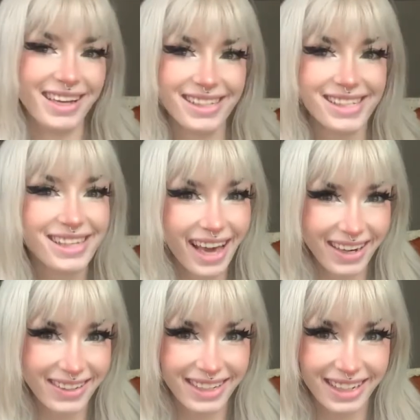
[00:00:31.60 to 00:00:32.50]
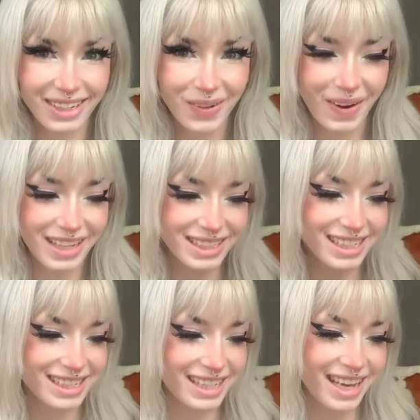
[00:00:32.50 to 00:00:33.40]
settled in quite
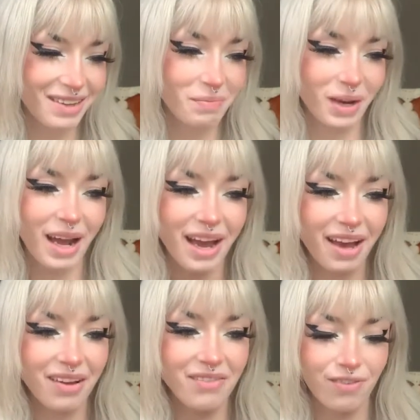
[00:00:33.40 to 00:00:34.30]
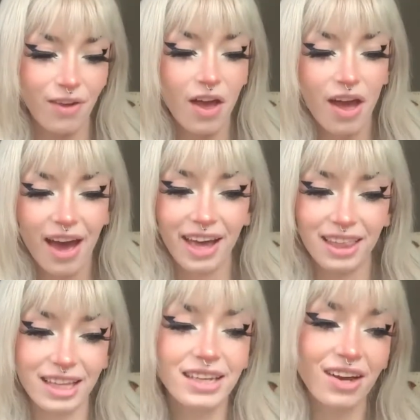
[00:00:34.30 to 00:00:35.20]
just yet, but I have, I
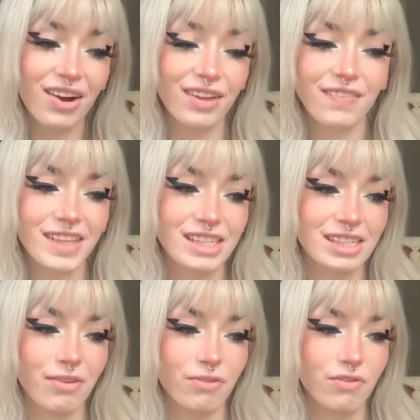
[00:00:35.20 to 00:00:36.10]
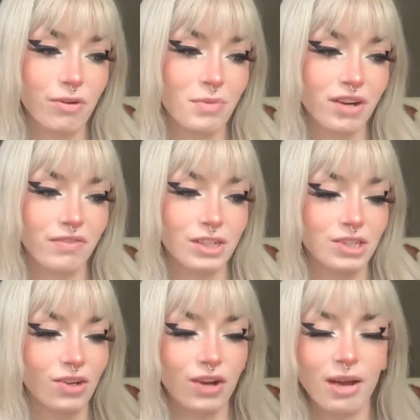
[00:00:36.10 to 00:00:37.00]
think, all of the stuff from
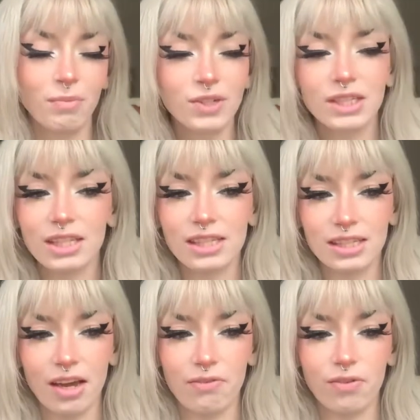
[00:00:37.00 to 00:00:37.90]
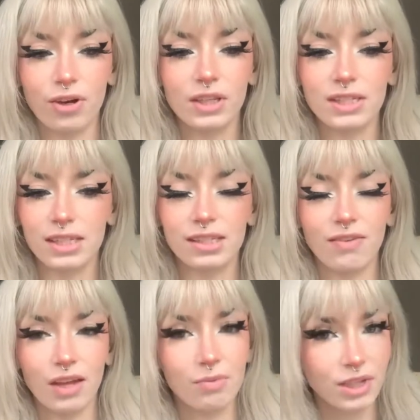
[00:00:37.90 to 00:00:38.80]
Universal and most of the stuff, or at least the
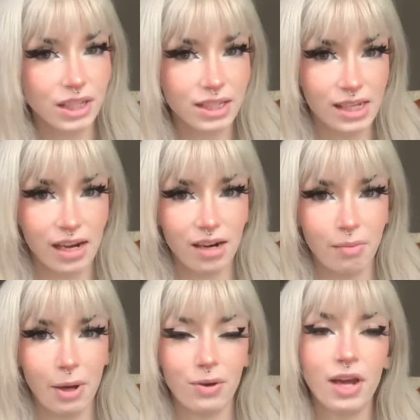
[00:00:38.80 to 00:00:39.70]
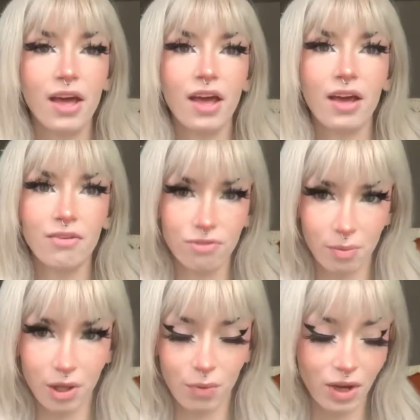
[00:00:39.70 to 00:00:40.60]
stuff that I'm really excited about,
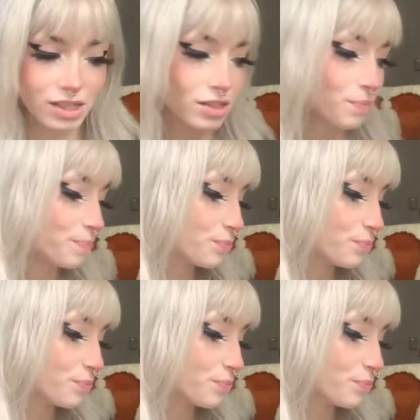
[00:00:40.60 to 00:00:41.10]
from Key West.